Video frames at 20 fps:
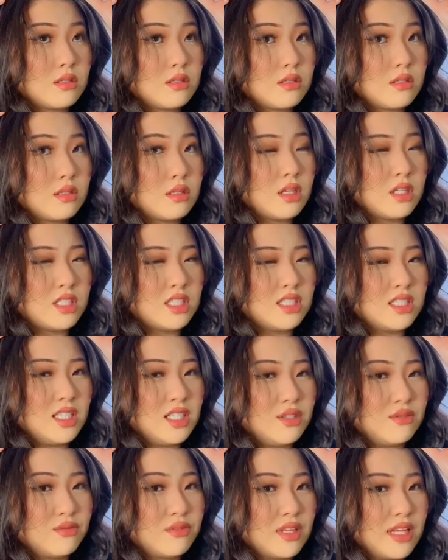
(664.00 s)

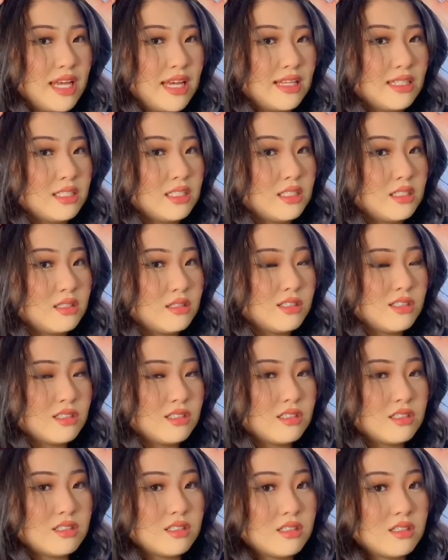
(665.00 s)
underneath that
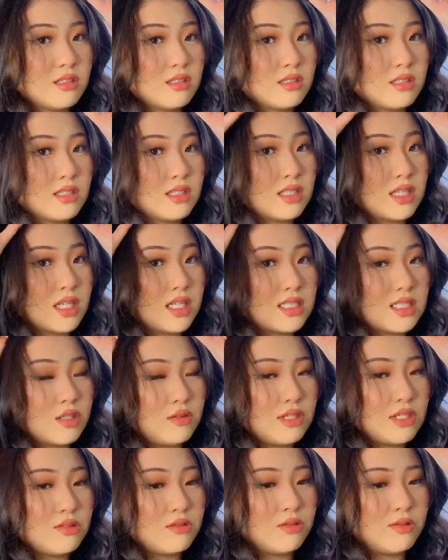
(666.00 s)
so
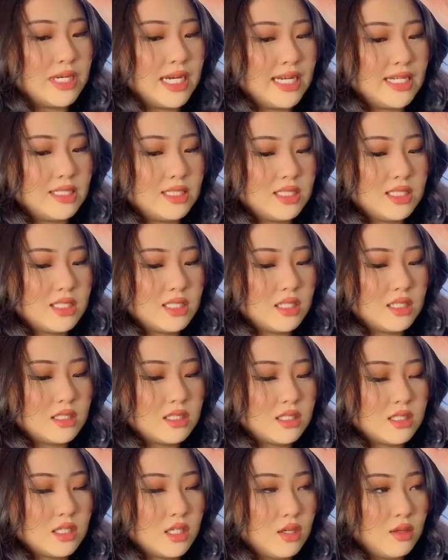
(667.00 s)
it creates
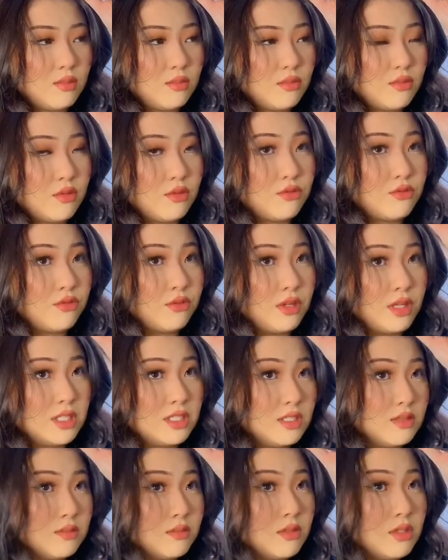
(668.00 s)
some volume.